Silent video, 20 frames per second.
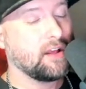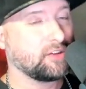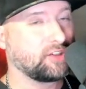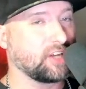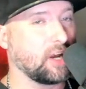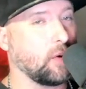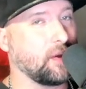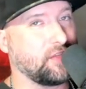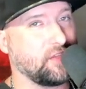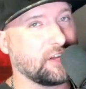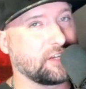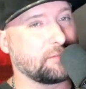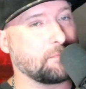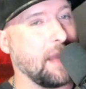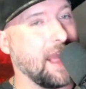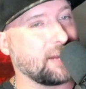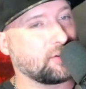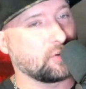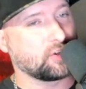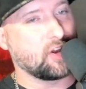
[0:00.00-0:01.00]
So this
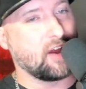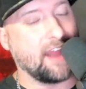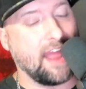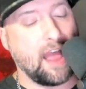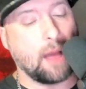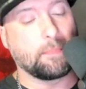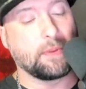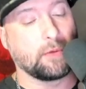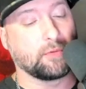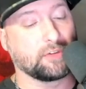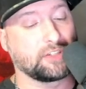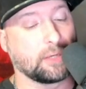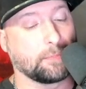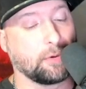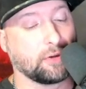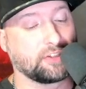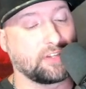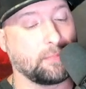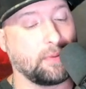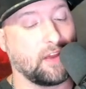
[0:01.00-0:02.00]
match was going to happen. It was
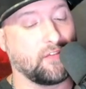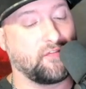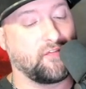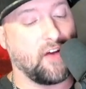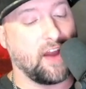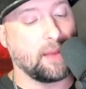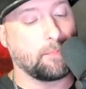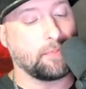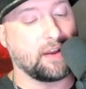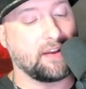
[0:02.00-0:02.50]
supposed to be a fight,